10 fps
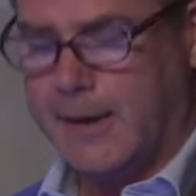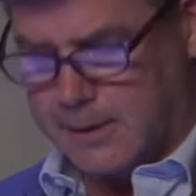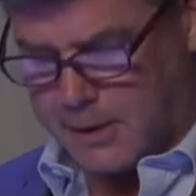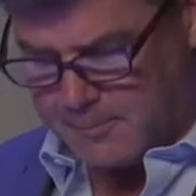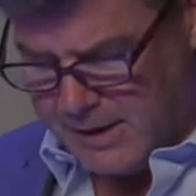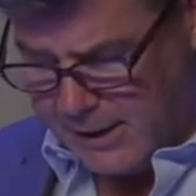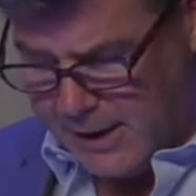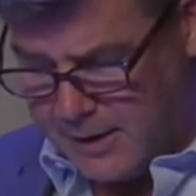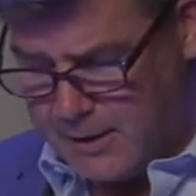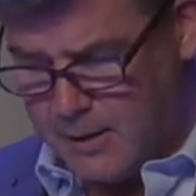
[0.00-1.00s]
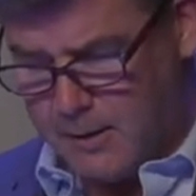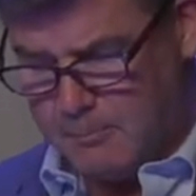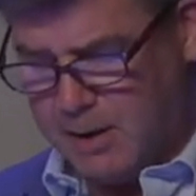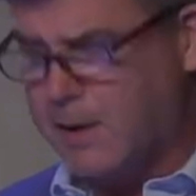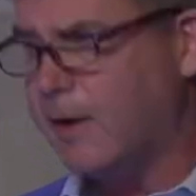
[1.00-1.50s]
a chameleon,
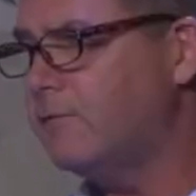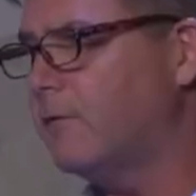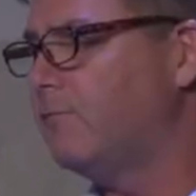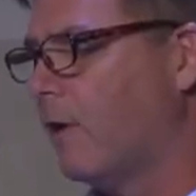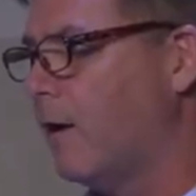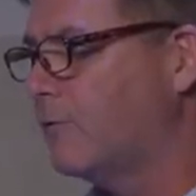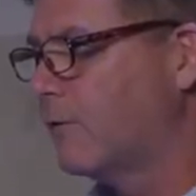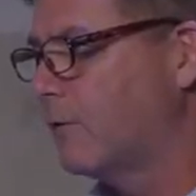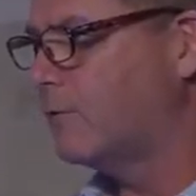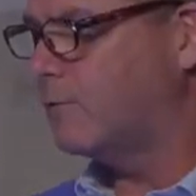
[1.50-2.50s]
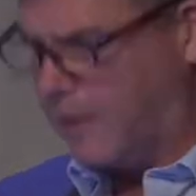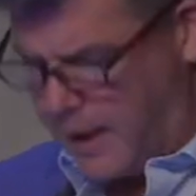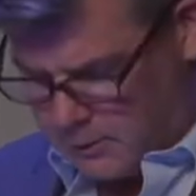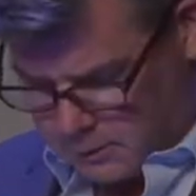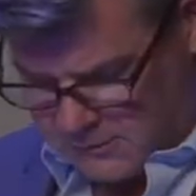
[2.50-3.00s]
because of larger
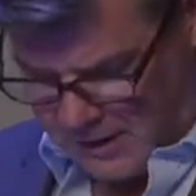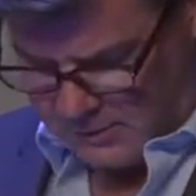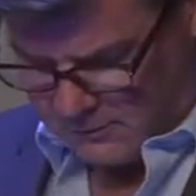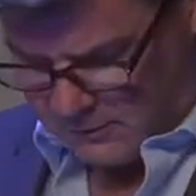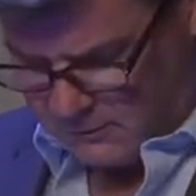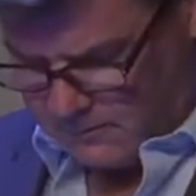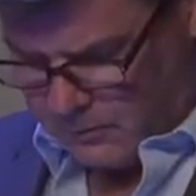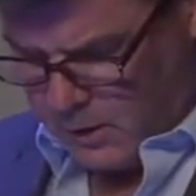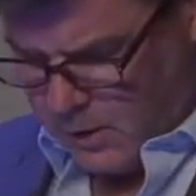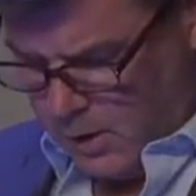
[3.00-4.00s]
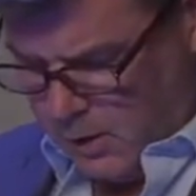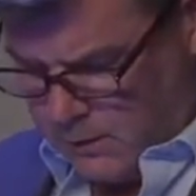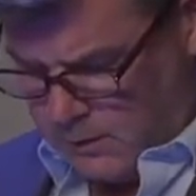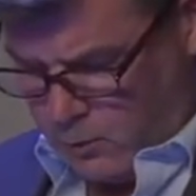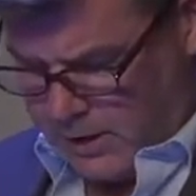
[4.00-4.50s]
societal changes.
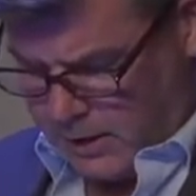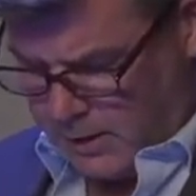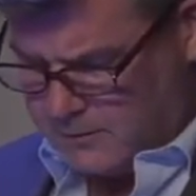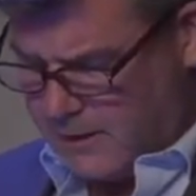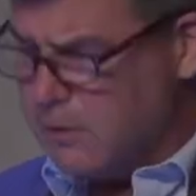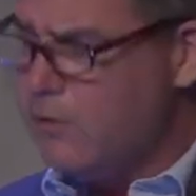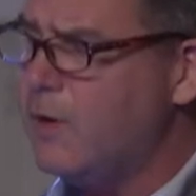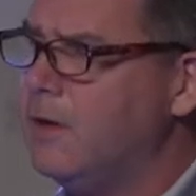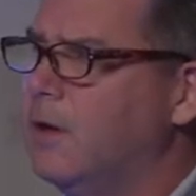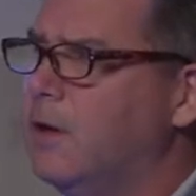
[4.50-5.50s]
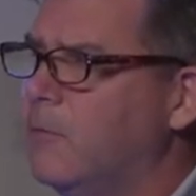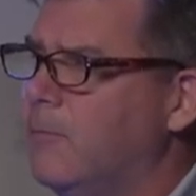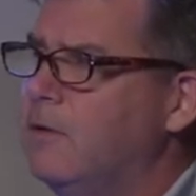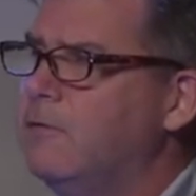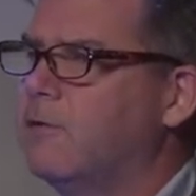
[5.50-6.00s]
When it comes down to it,
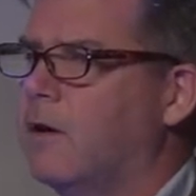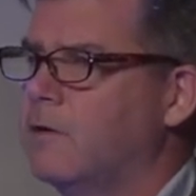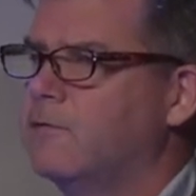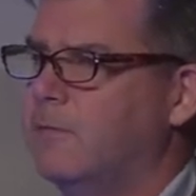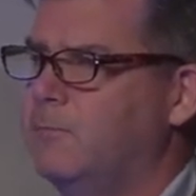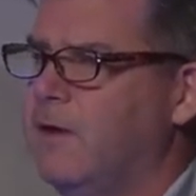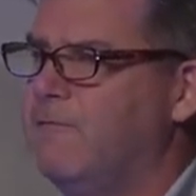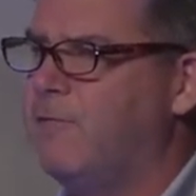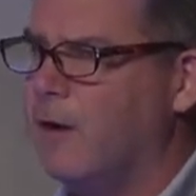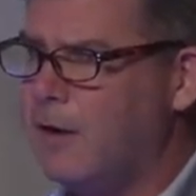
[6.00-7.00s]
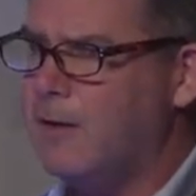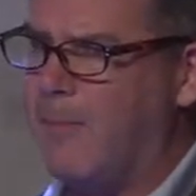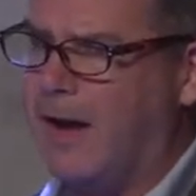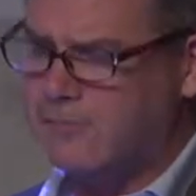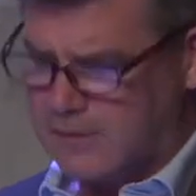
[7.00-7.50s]
humans are simply very
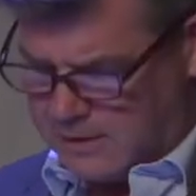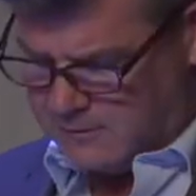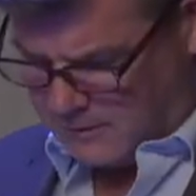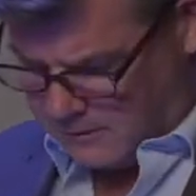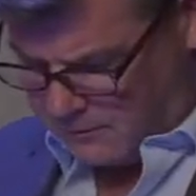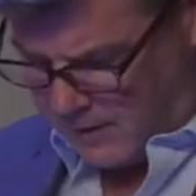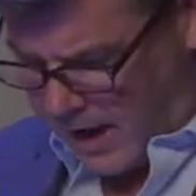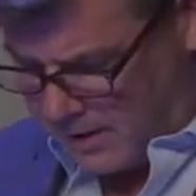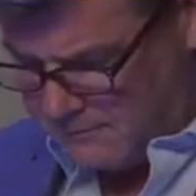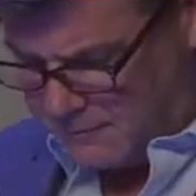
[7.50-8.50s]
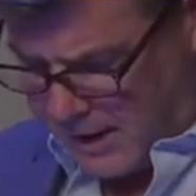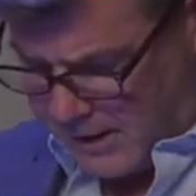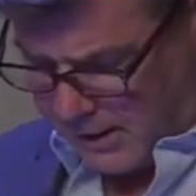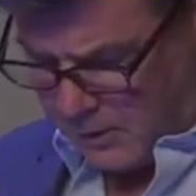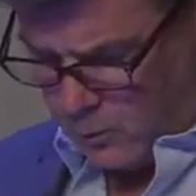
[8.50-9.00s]
imaginative at
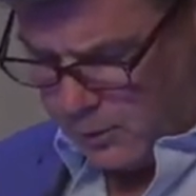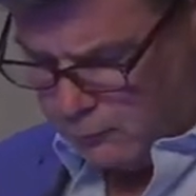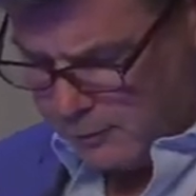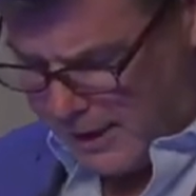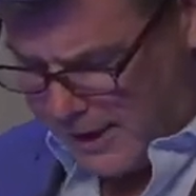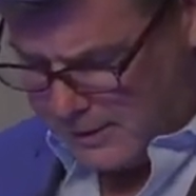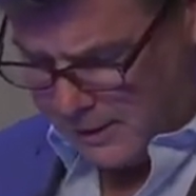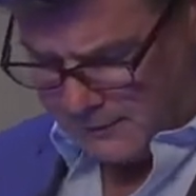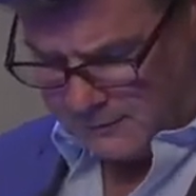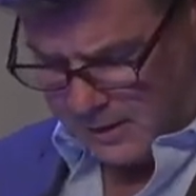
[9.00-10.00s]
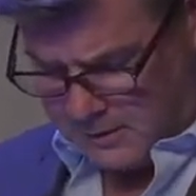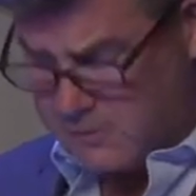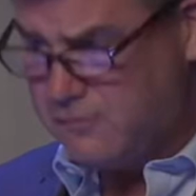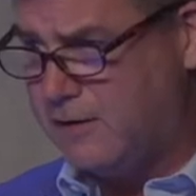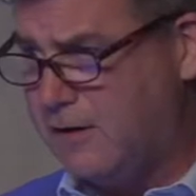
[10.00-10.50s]
fighting. We're relentless and
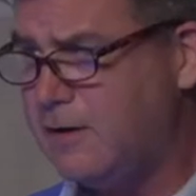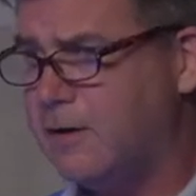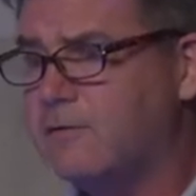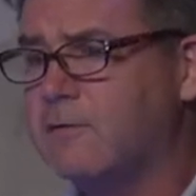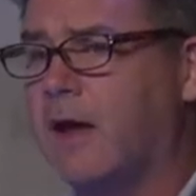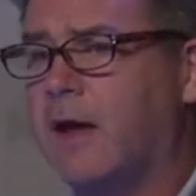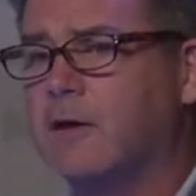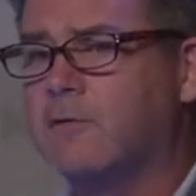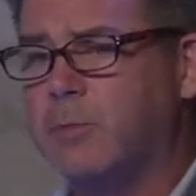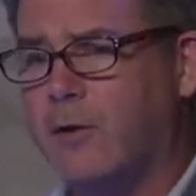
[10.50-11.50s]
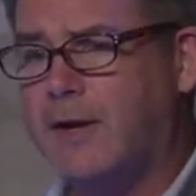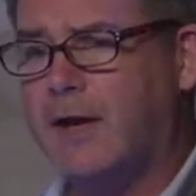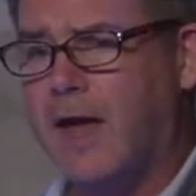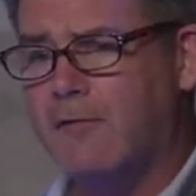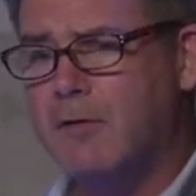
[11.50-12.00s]
ingenious at
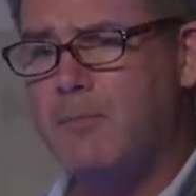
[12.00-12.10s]
exploiting every